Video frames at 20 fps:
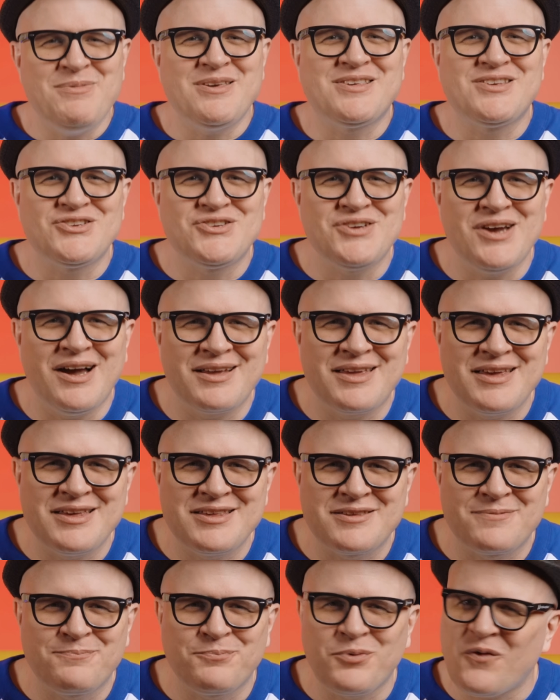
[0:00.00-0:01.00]
music
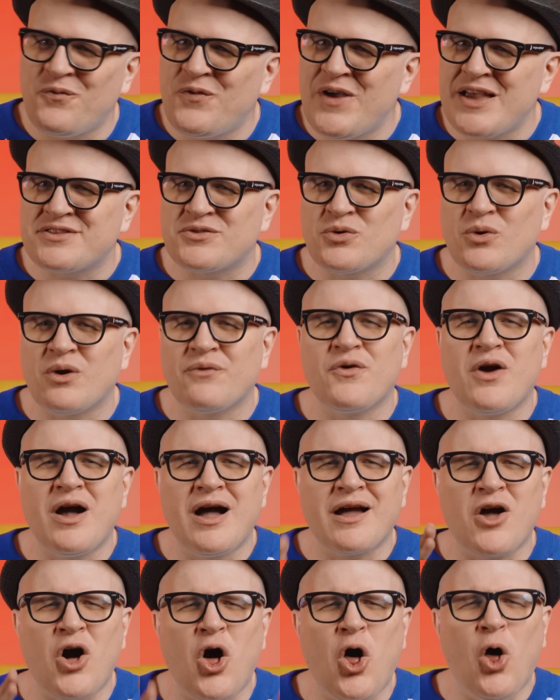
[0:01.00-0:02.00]
junkies, Professor of
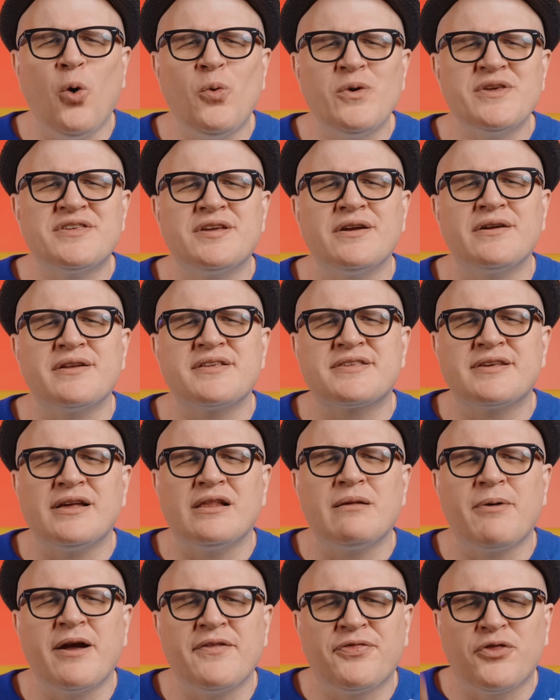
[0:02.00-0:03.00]
Rock, always here to
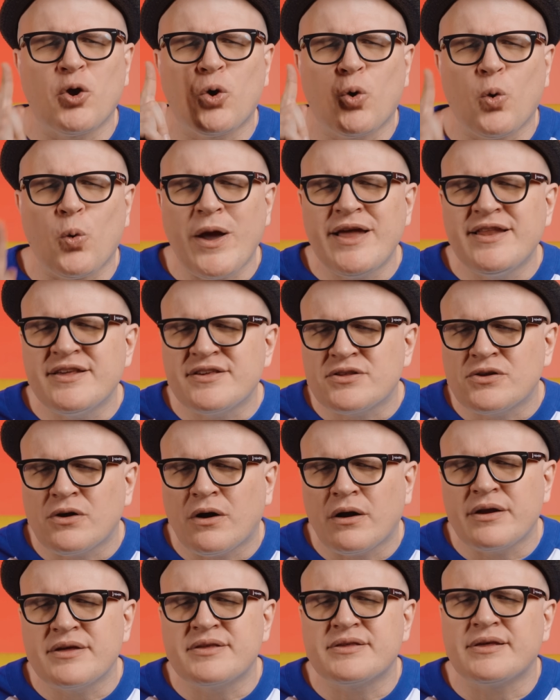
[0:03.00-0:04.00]
celebrate the greatest
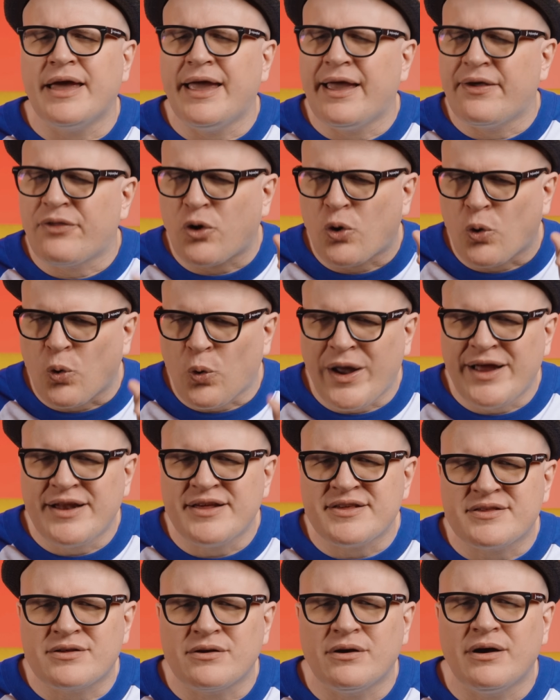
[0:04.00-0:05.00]
artists and the
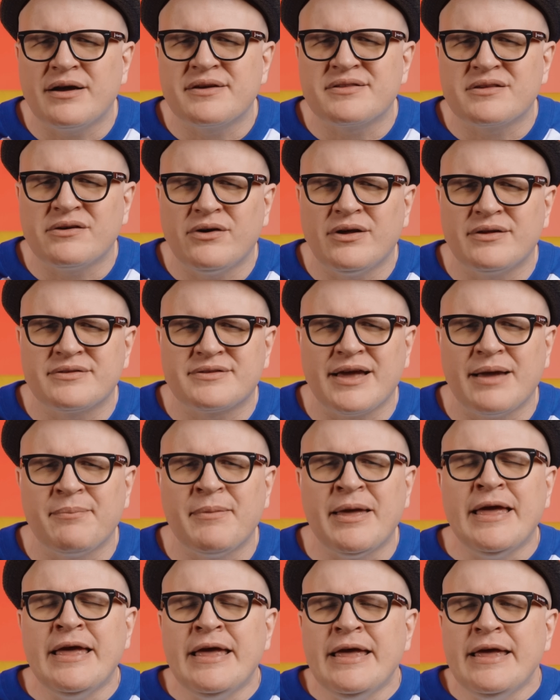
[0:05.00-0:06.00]
greatest songs of all time.
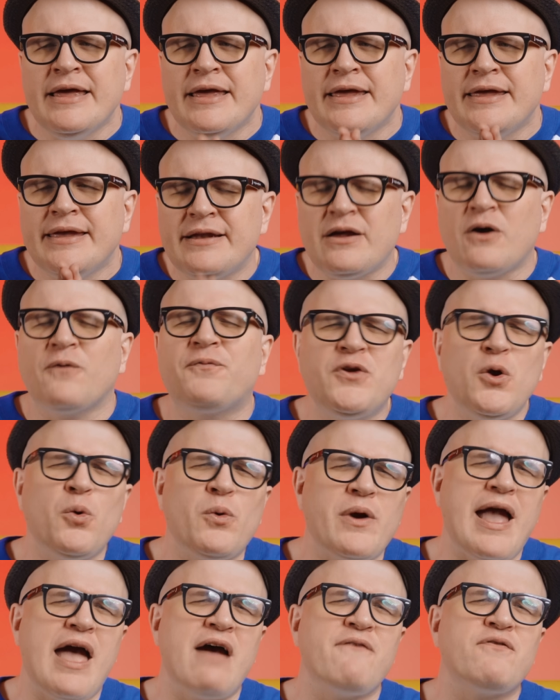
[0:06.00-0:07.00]
You know, if you
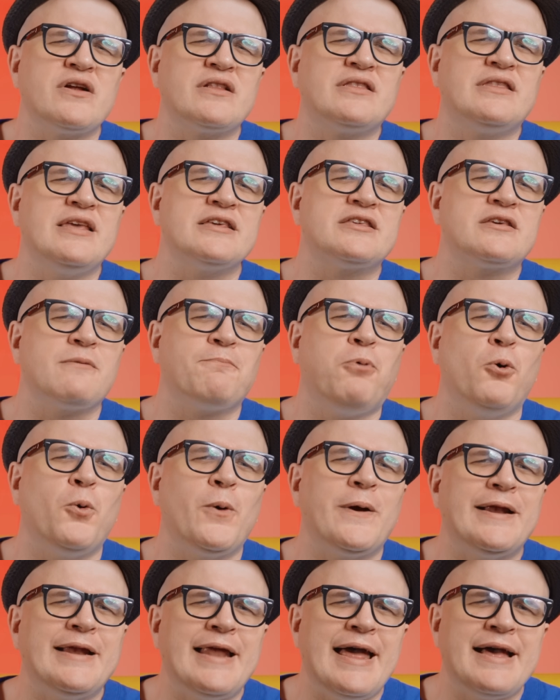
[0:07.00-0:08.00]
were ever
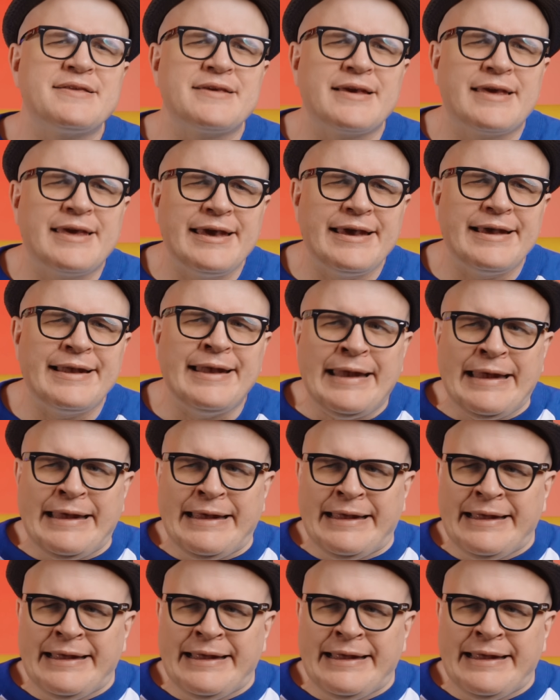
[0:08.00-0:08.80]
disappointed as a kid